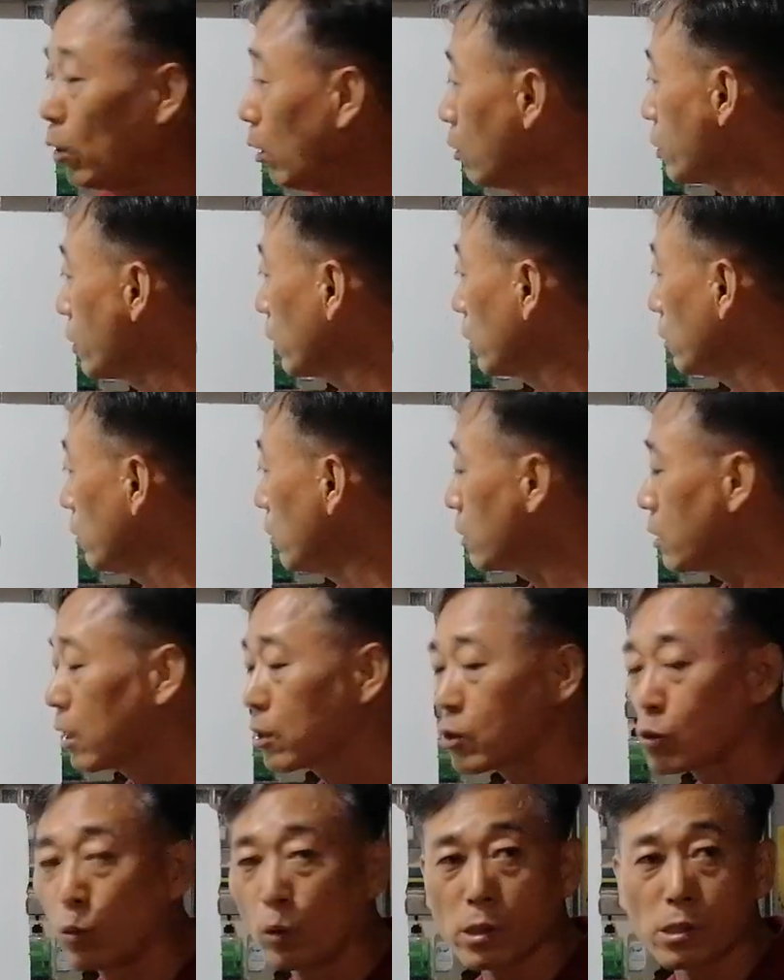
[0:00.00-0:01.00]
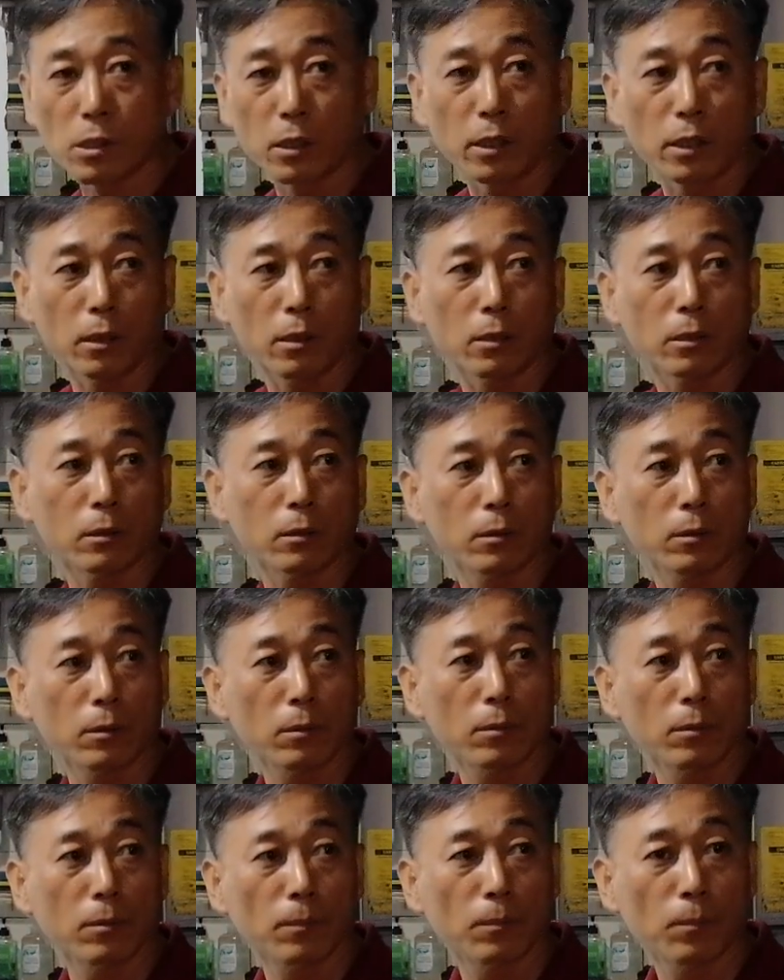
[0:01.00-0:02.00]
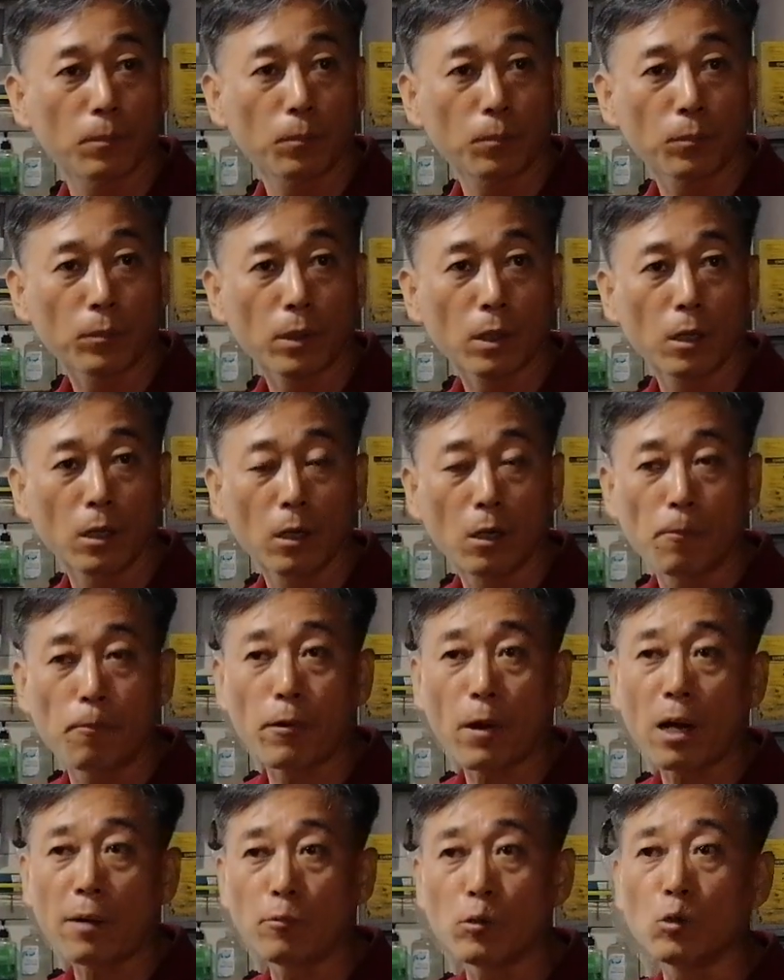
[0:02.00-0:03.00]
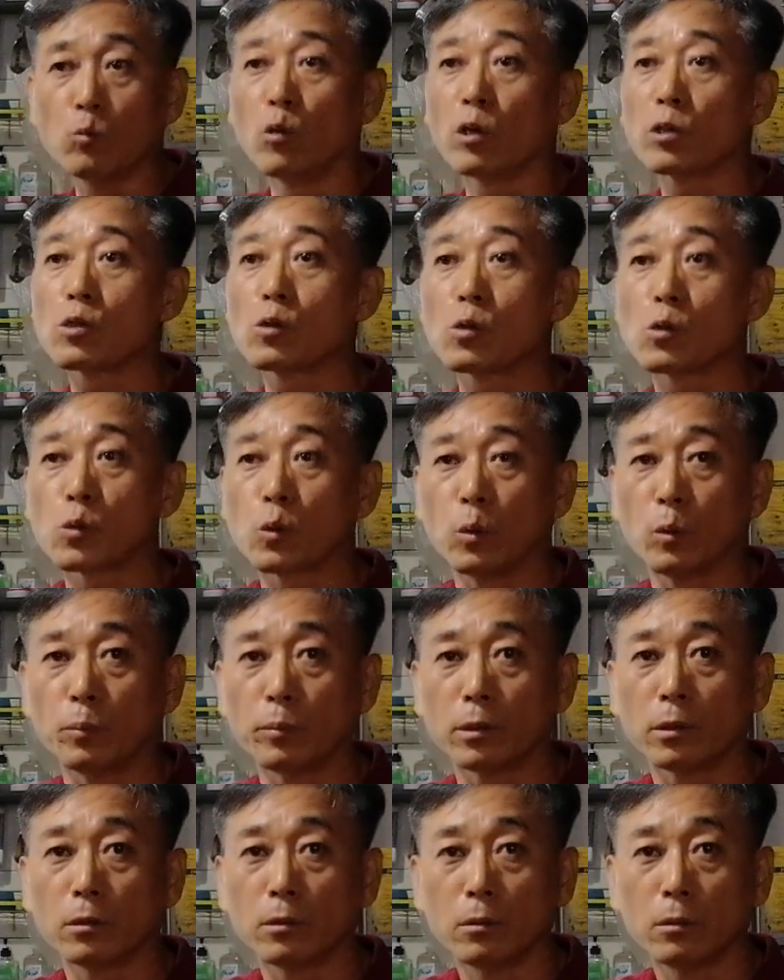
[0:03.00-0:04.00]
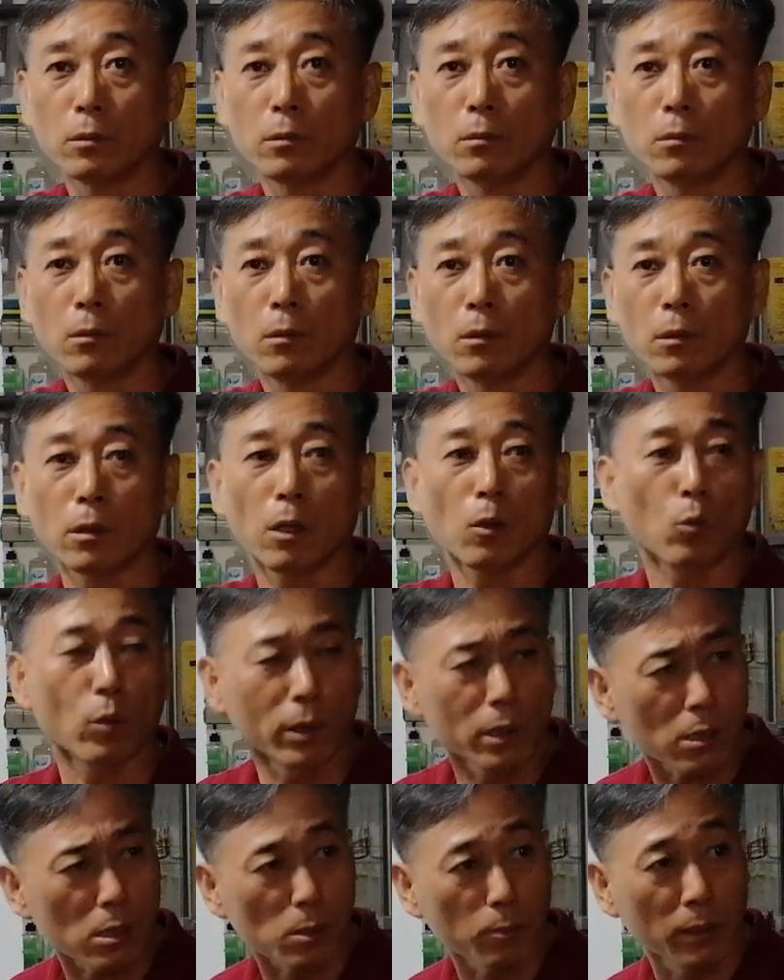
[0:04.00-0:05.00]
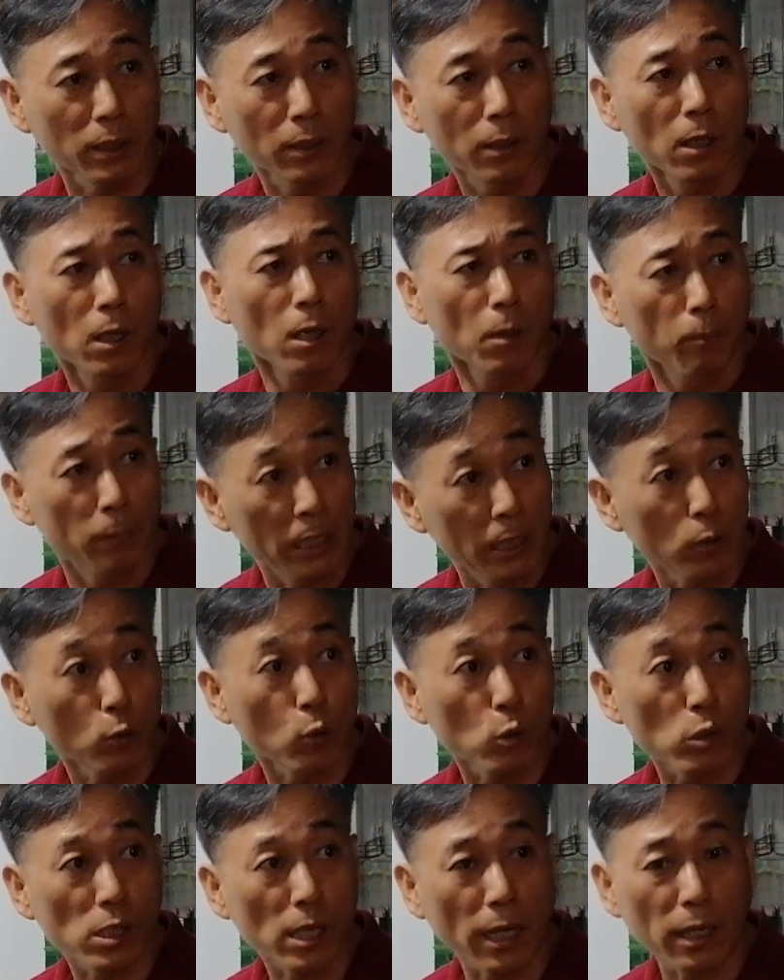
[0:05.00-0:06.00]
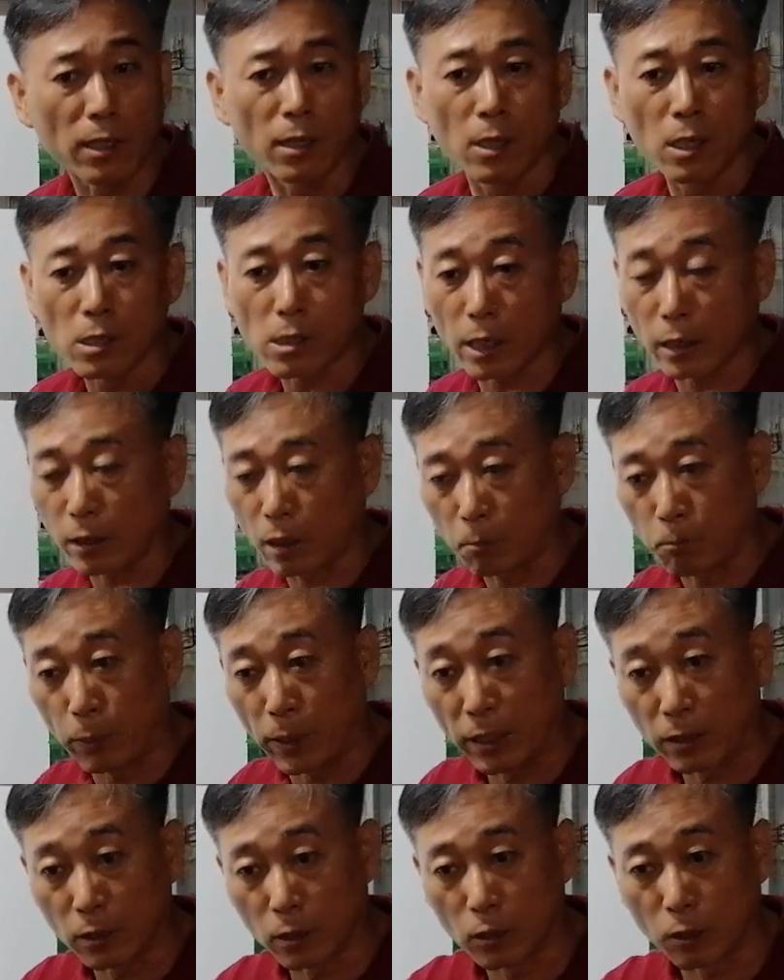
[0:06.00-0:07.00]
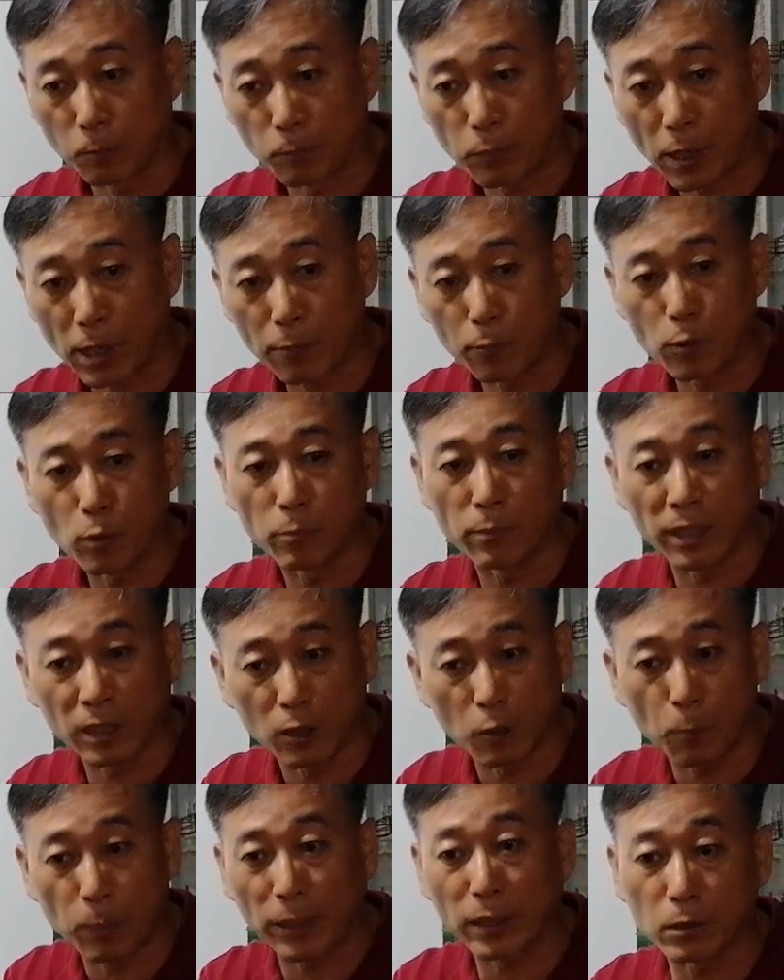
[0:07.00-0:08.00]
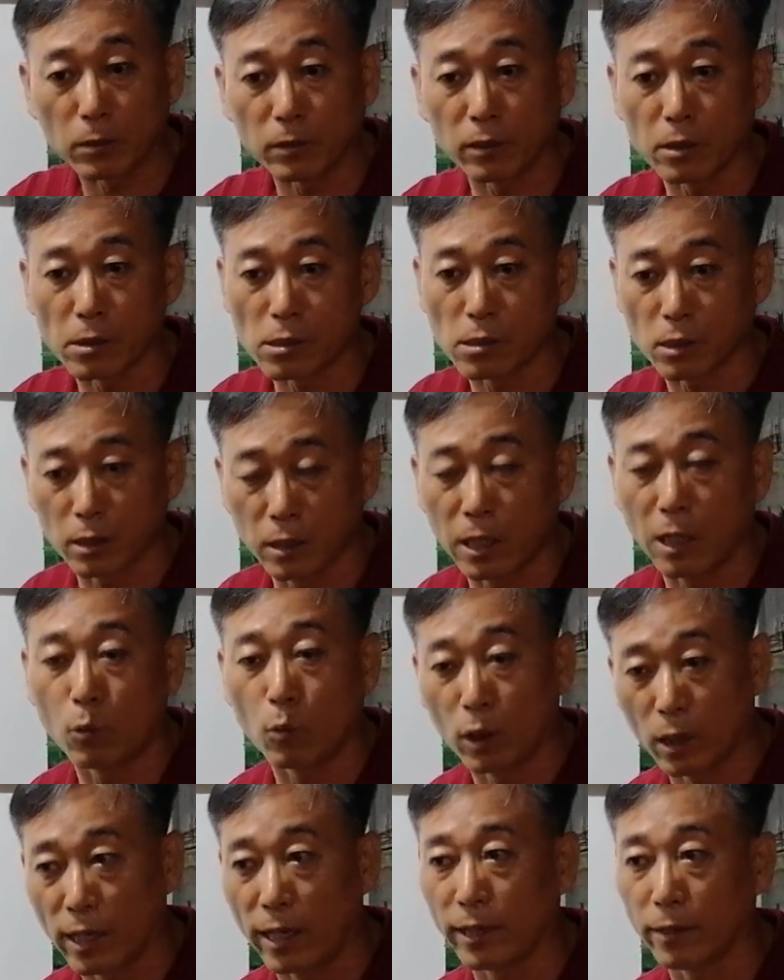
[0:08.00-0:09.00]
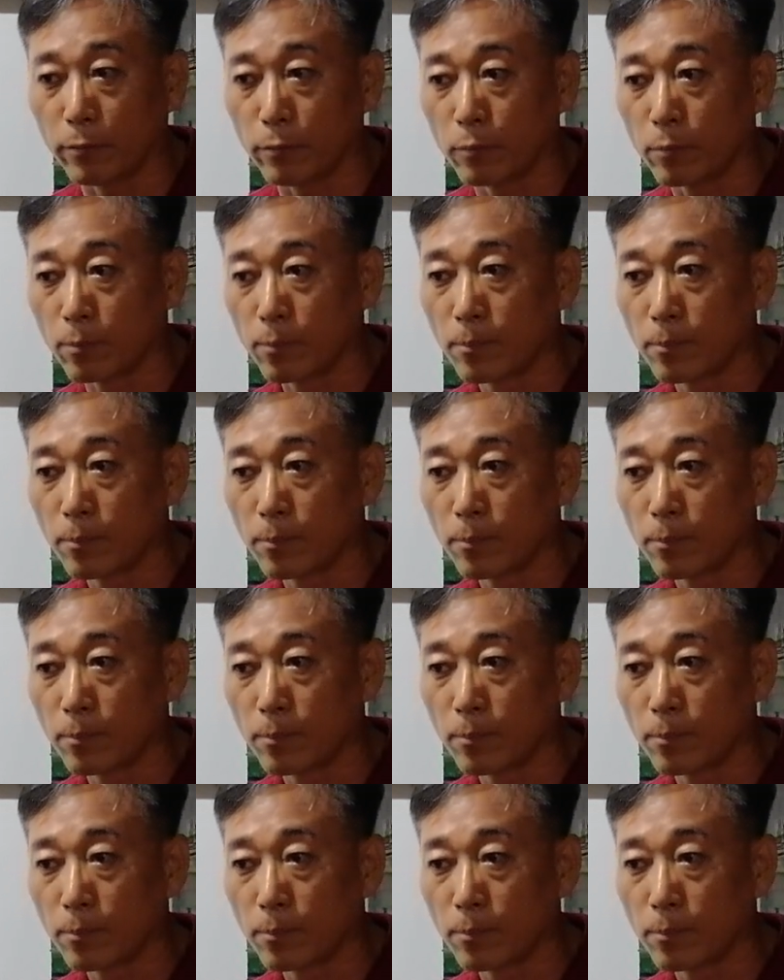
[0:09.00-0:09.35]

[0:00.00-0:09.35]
Their sicknesses was healed. Problem was solved. Then what does it mean? Meaning to say, Satan bring the problem and difficulties in our life.